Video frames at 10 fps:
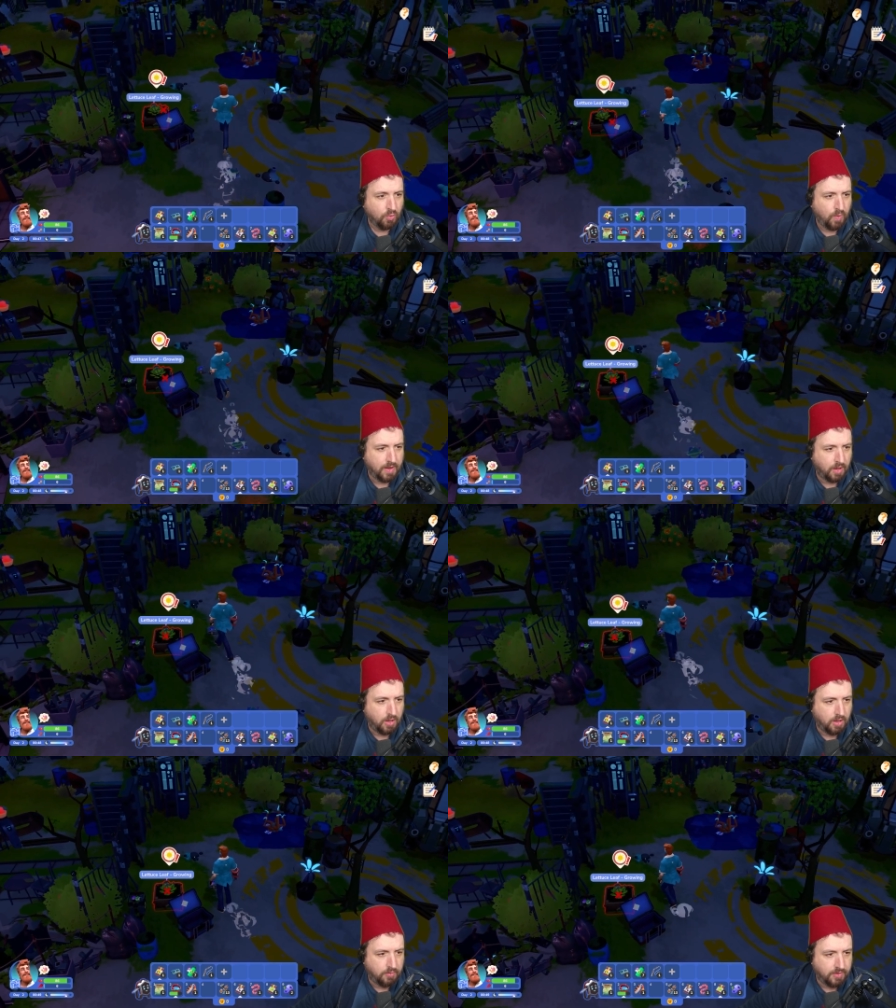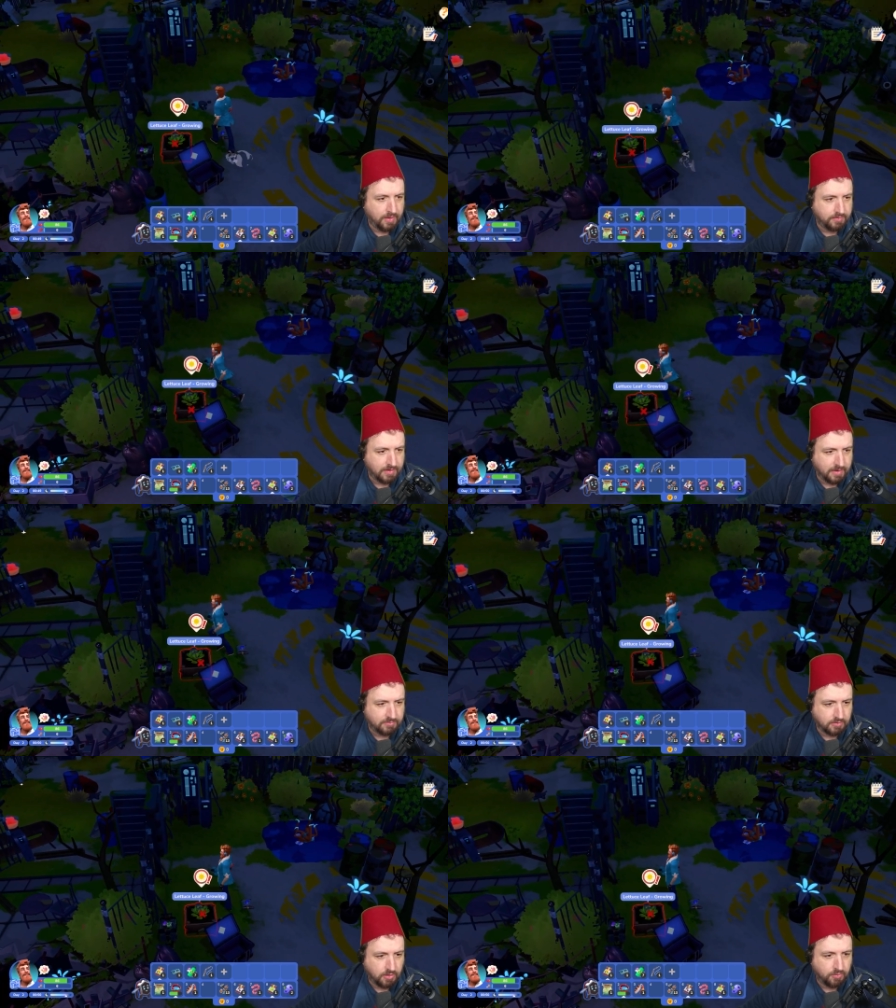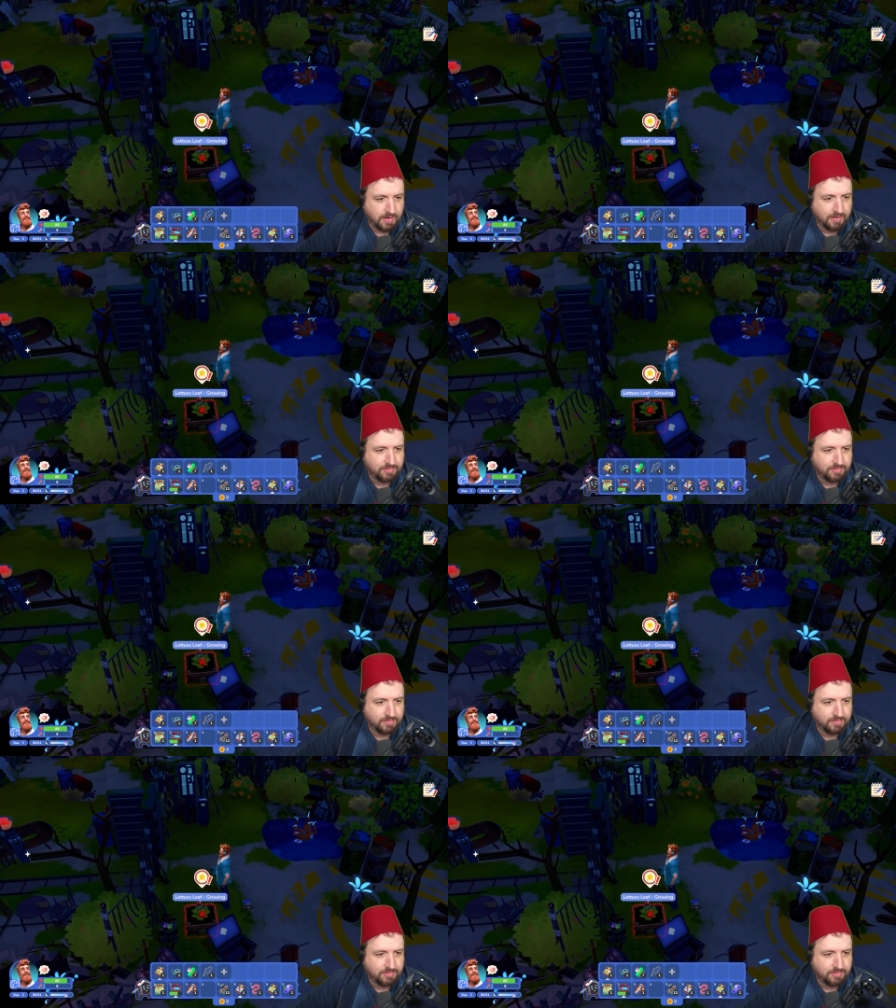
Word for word: Wait, is the lettuce... Oh, the lettuce